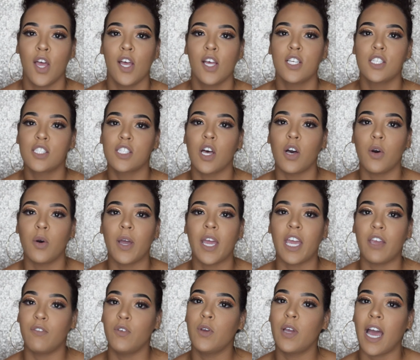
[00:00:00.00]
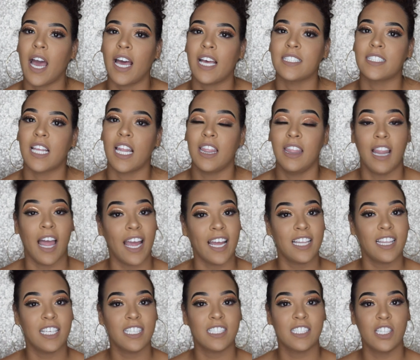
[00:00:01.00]
So if you guys like
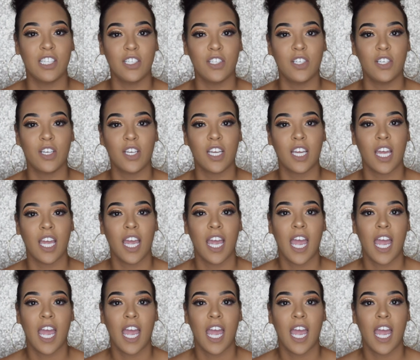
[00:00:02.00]
this look